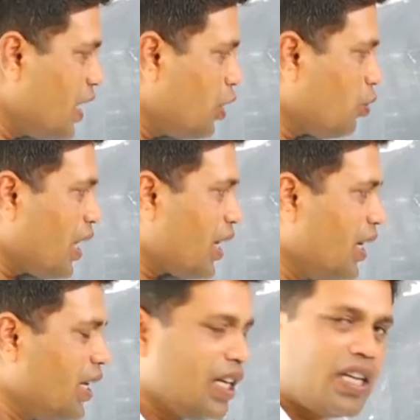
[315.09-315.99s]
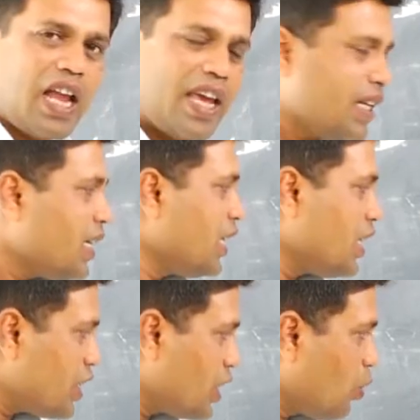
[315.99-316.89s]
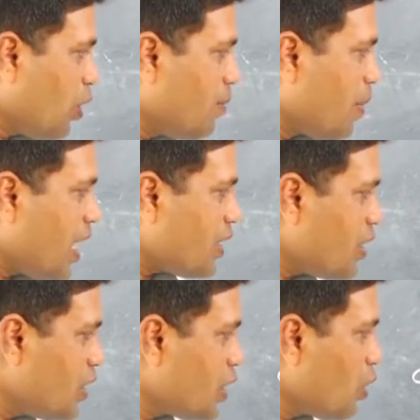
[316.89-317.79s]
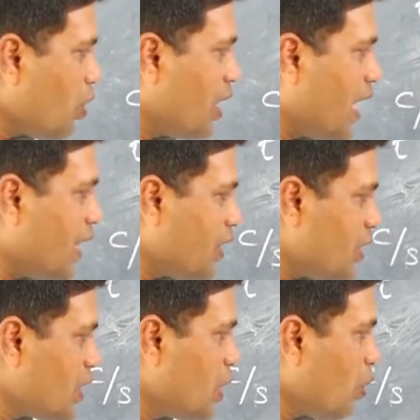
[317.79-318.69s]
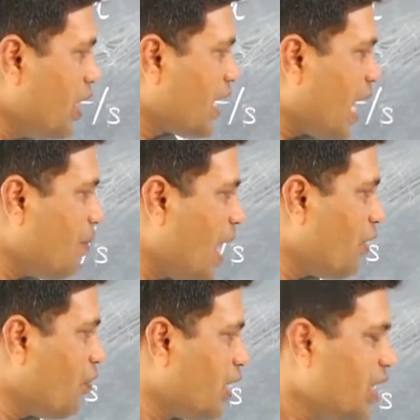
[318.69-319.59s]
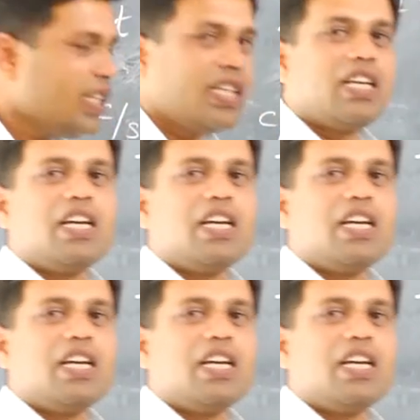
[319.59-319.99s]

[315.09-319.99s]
you can read it like 0 in mass, 0 in length, 0 in time, and 1 in